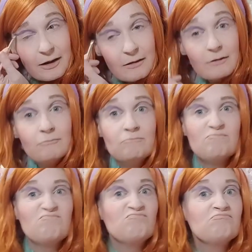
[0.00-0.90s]
in the
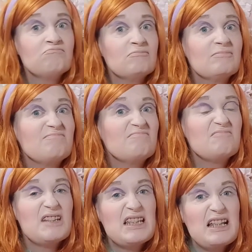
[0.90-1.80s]

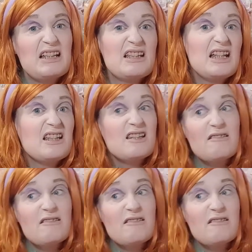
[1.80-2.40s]
60s,